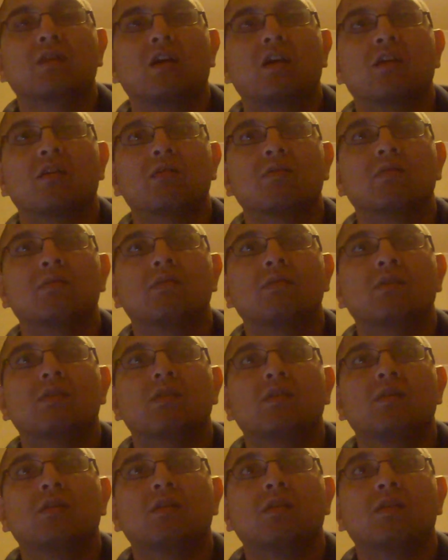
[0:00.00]
Kyle,
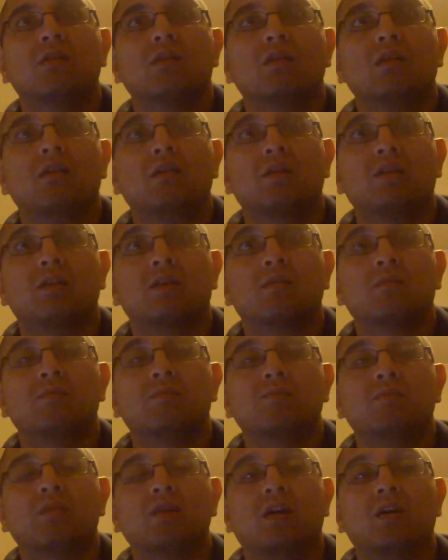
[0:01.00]
you know,
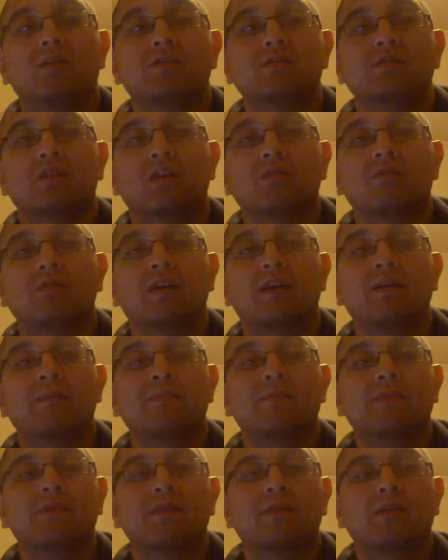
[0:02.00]
when the put Carlos' overlap.
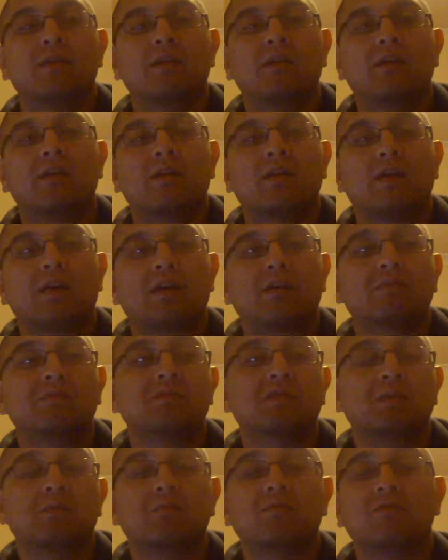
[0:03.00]
Um,
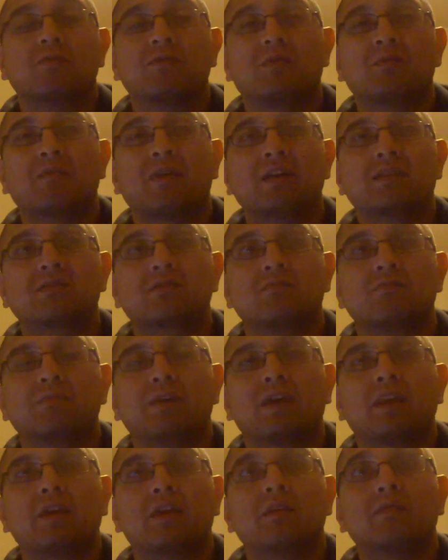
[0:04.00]
same with Azza and
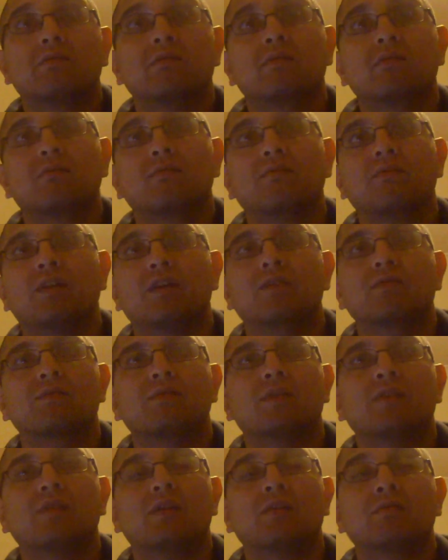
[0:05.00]
Benny, and vice
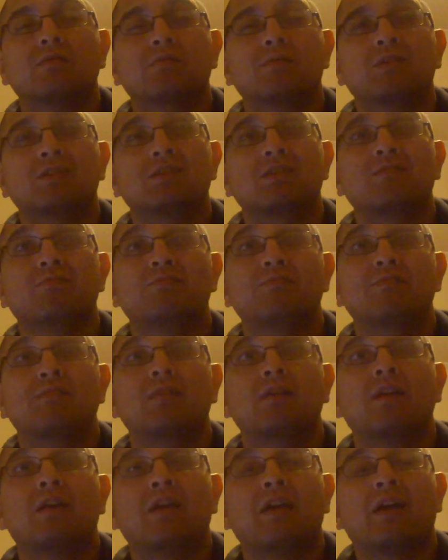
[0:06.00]
versa, you know, especially
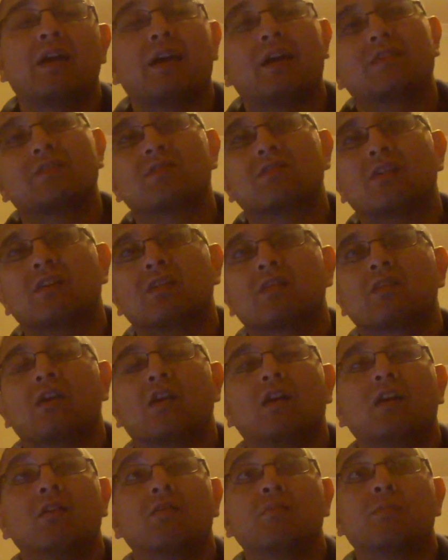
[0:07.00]
Azza and
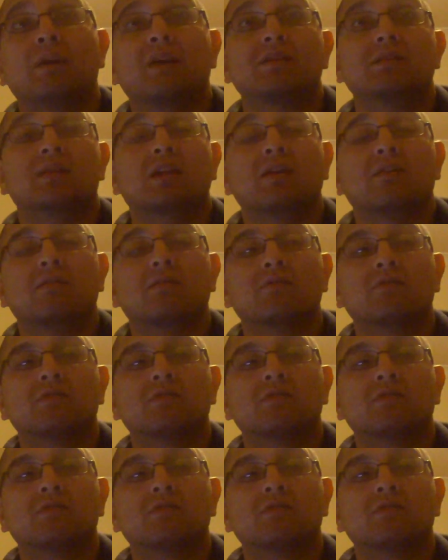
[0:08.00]
Kyle playing together.